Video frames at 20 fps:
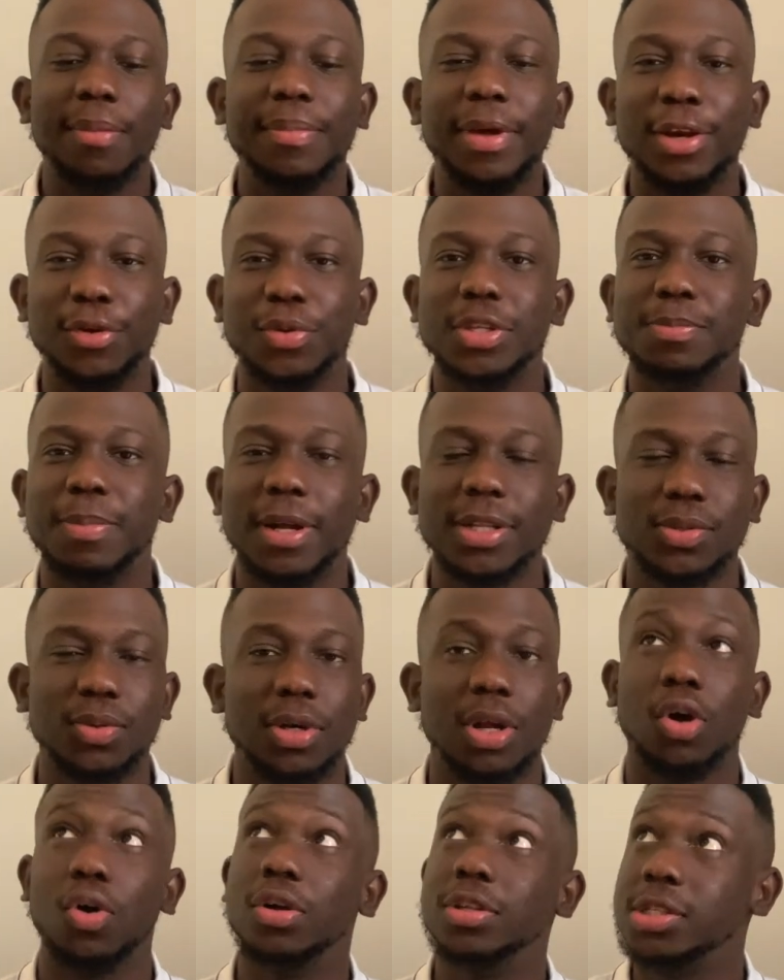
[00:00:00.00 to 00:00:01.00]
Anyways, back to
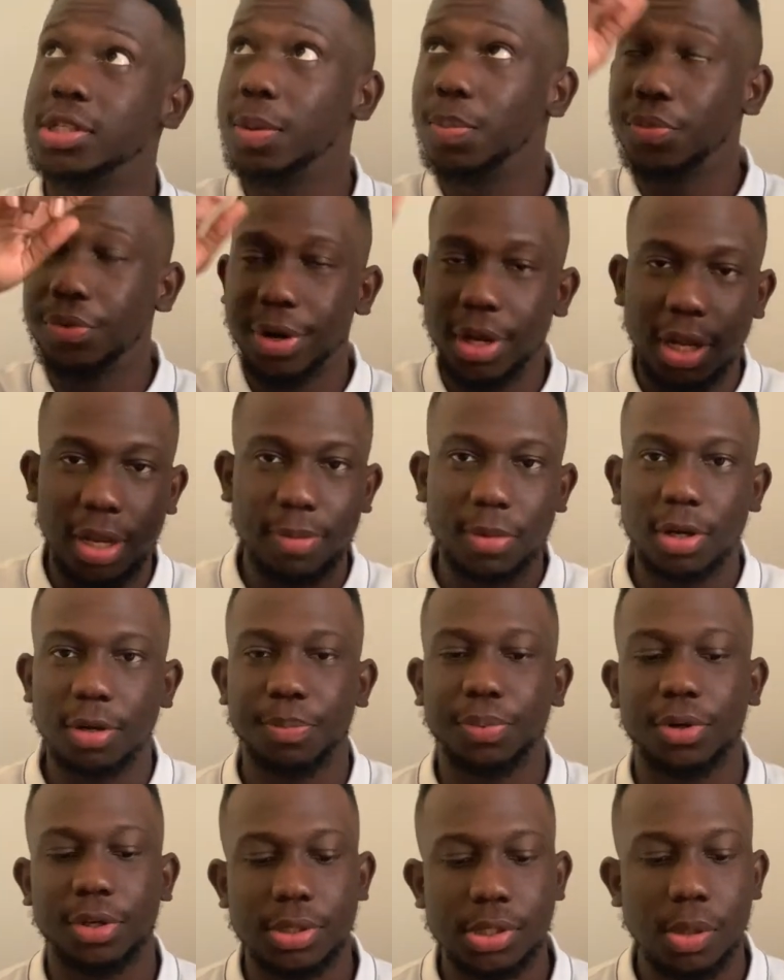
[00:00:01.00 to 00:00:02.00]
what I was somewhere here. I'm going
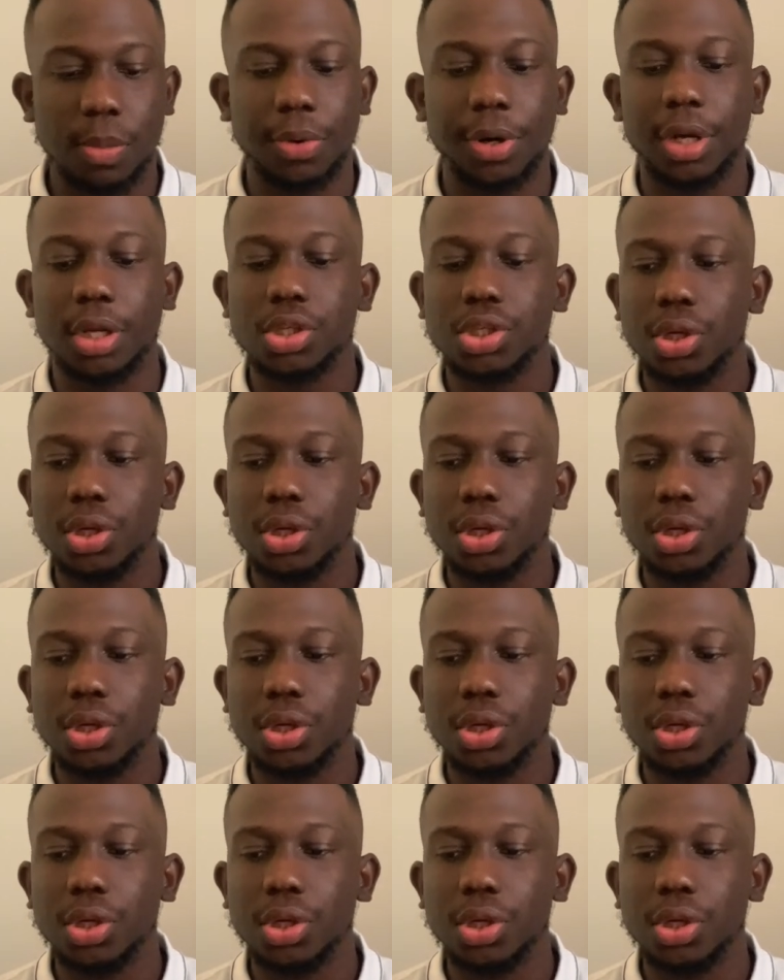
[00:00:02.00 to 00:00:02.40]
to put it somewhere here.